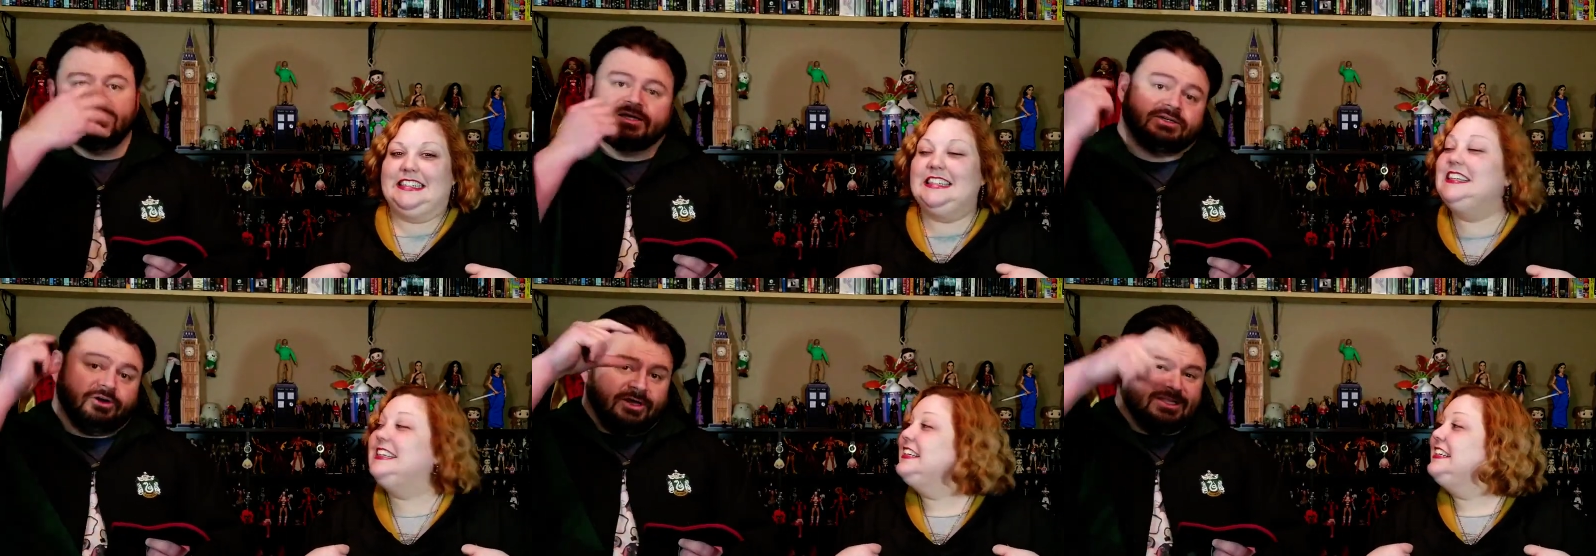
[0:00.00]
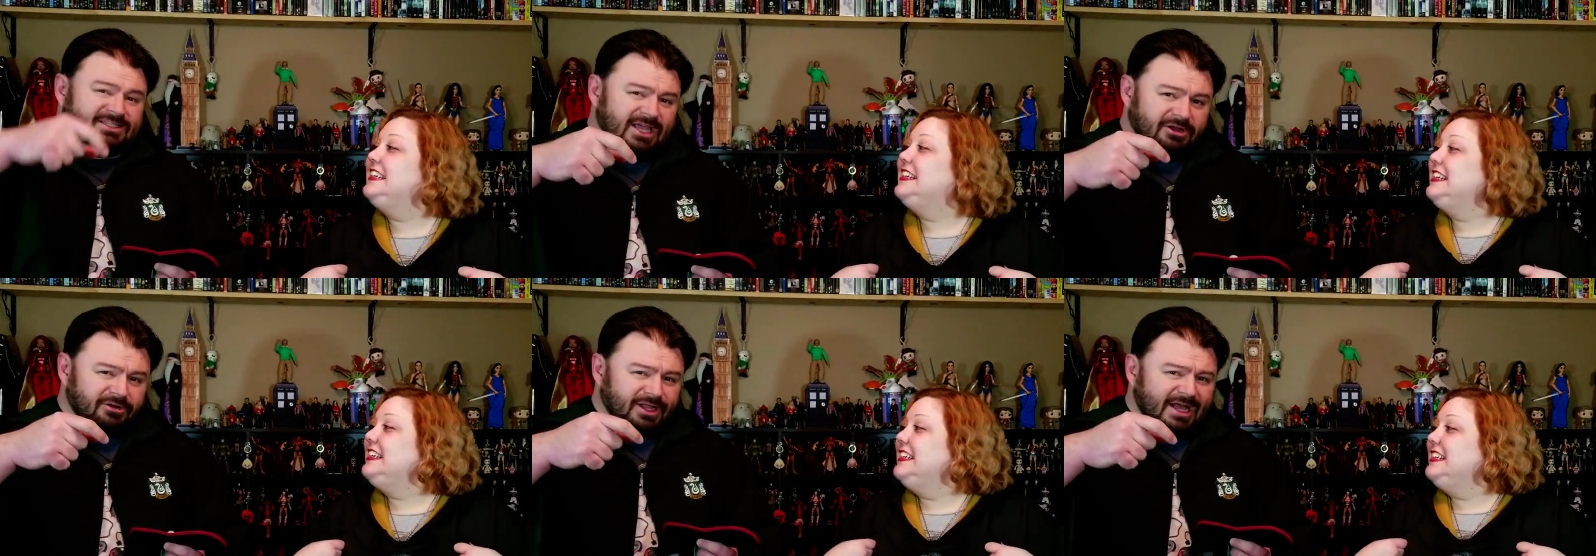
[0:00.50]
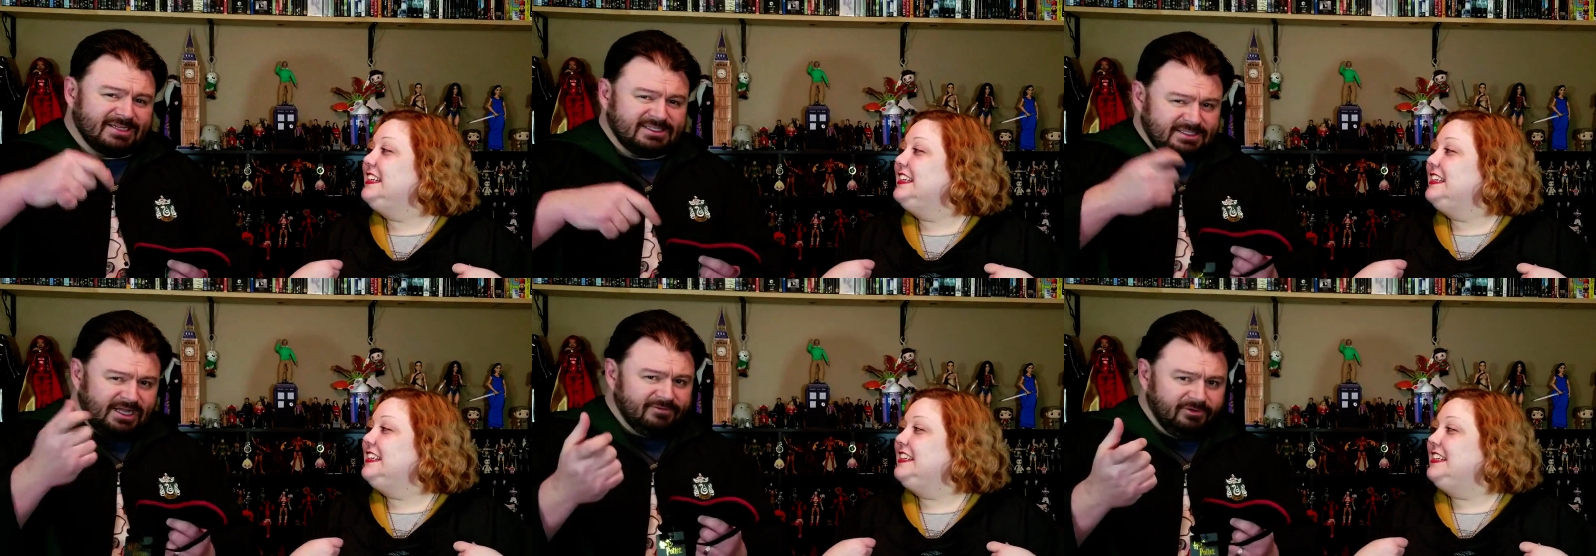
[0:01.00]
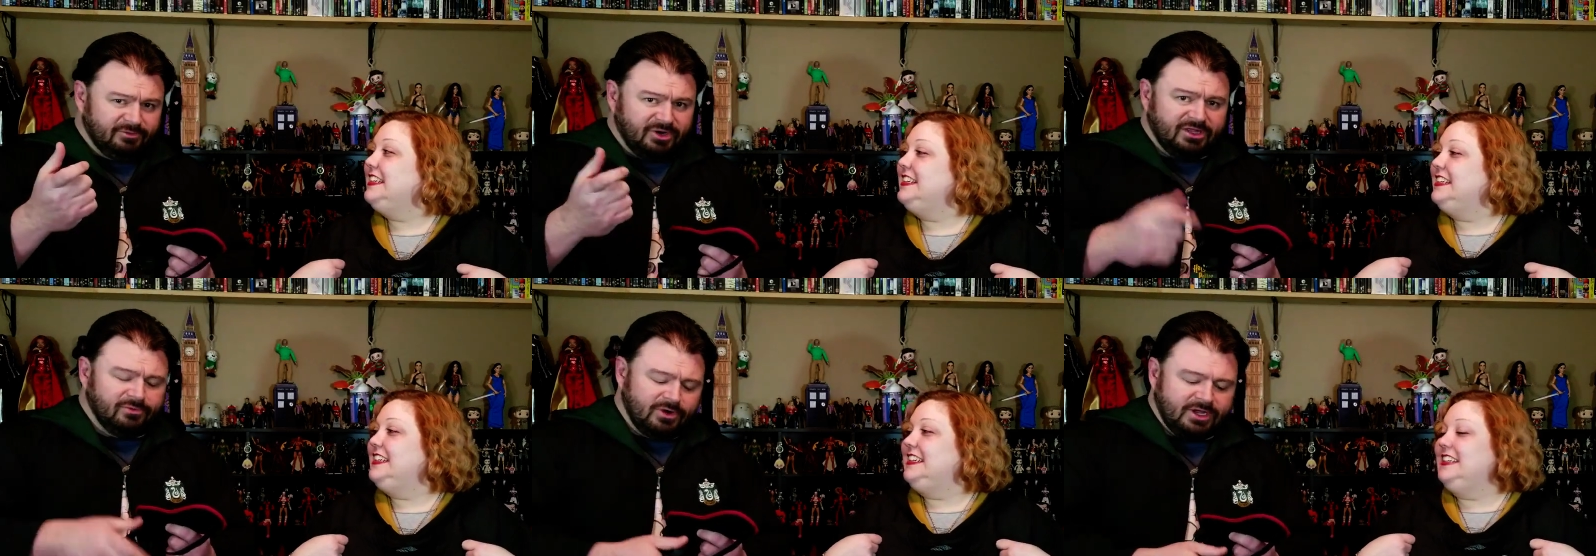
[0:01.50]
Speaker 1: Uh, go ahead and take your glasses off. It'll
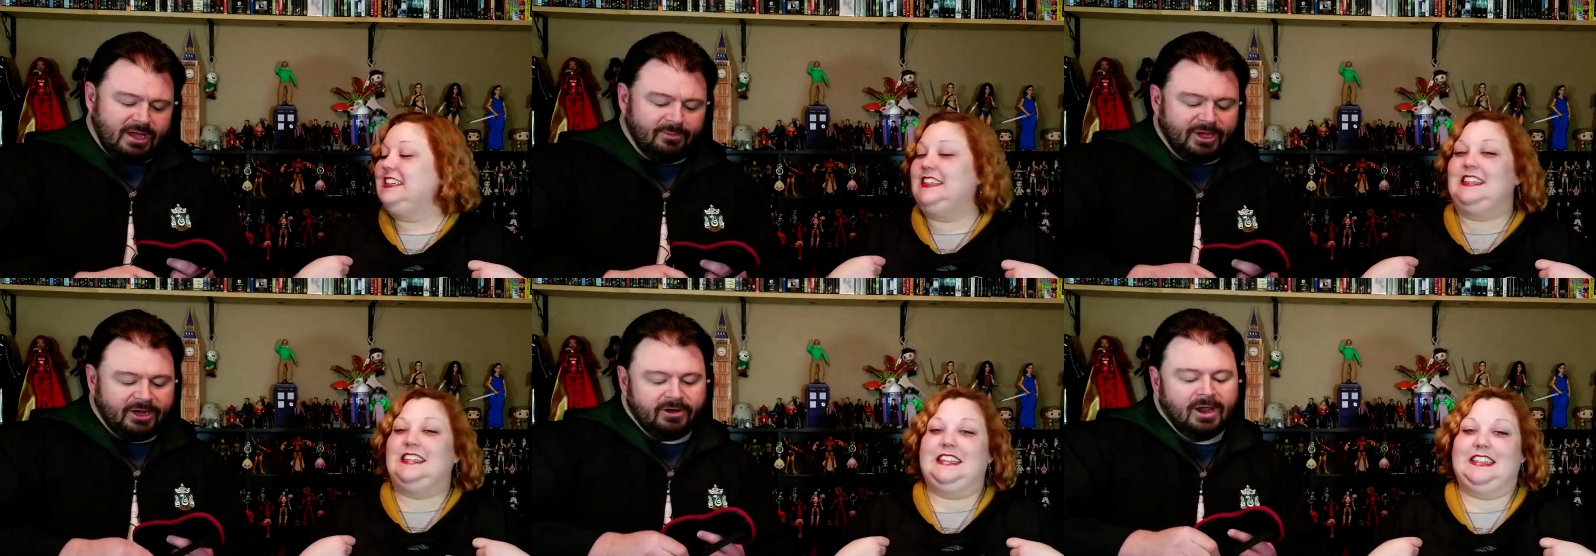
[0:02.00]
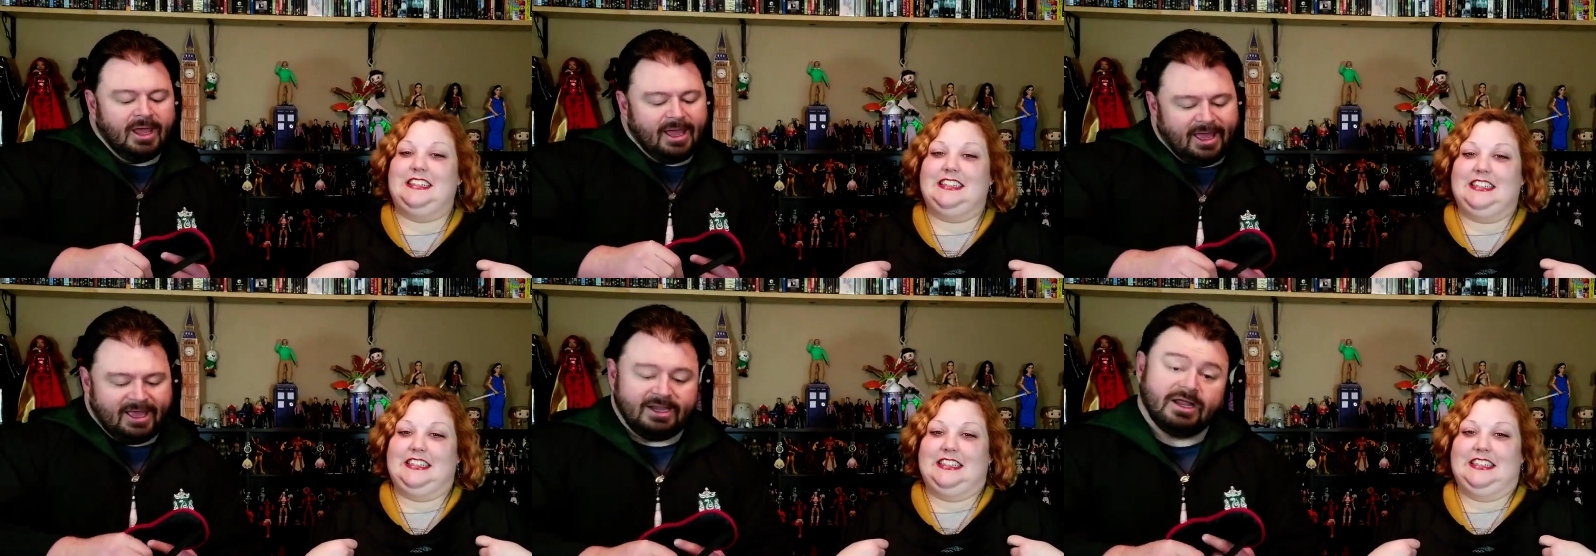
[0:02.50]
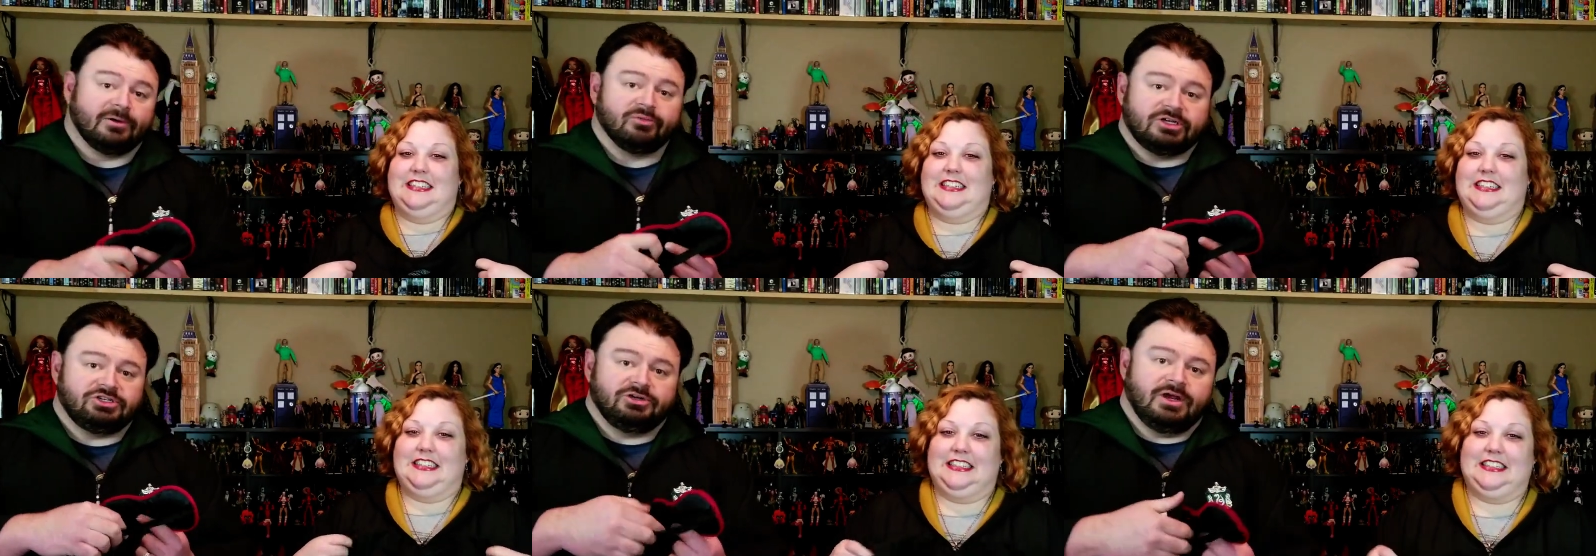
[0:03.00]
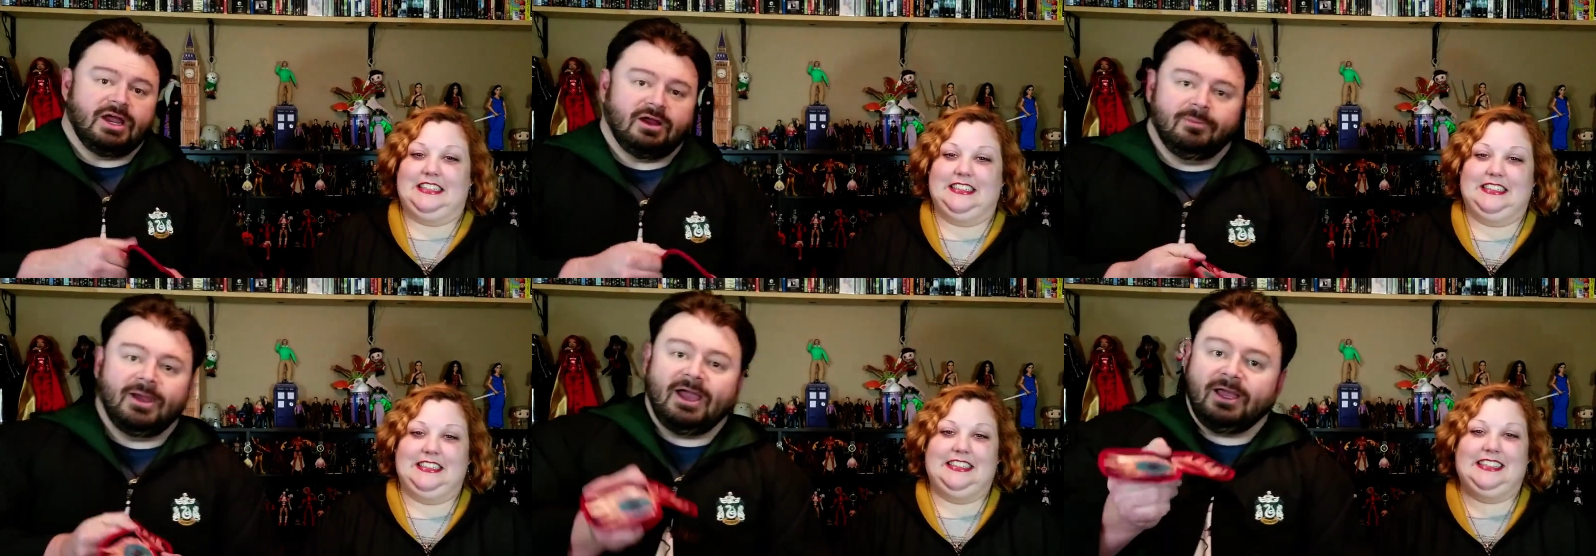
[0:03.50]
probably work out better. And uh, brush your
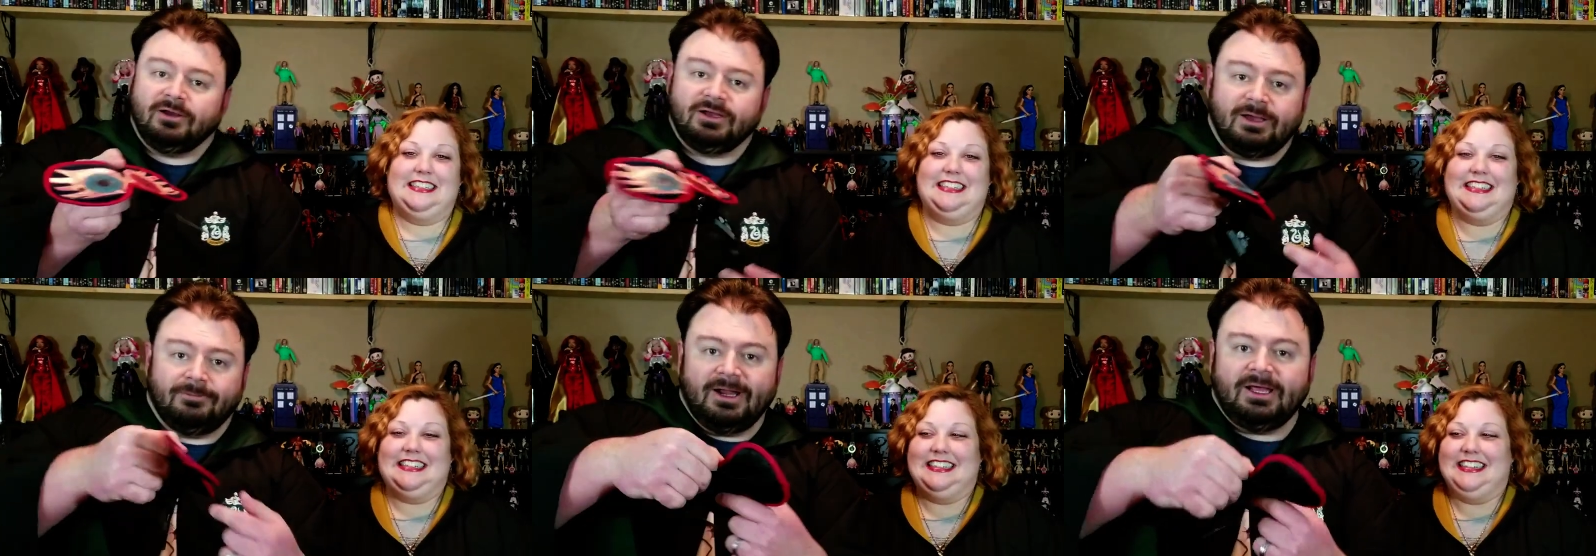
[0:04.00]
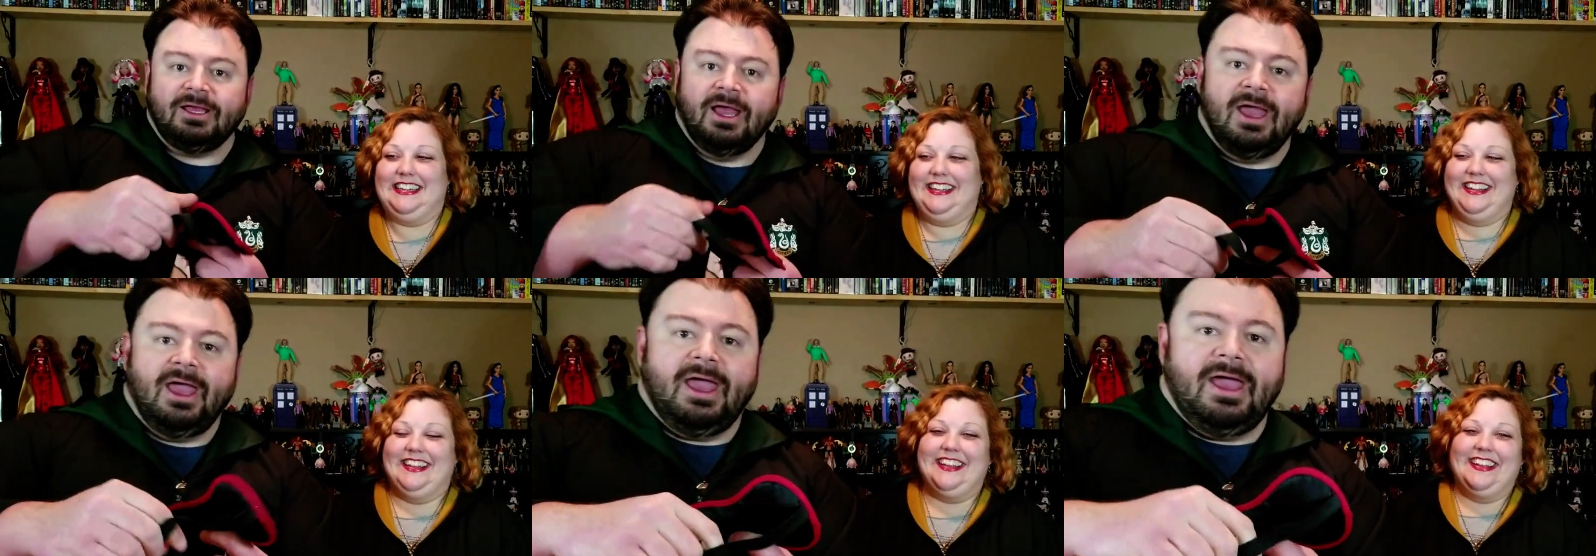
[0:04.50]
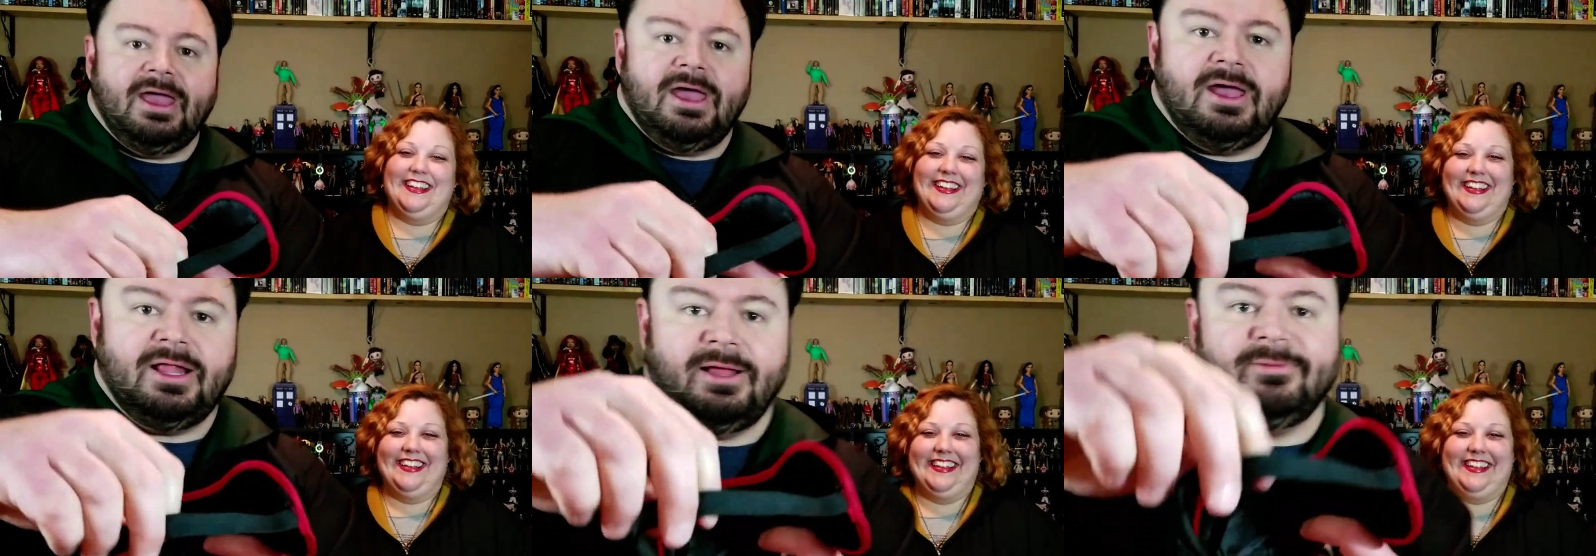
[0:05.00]
hair back. Okay, ready? And let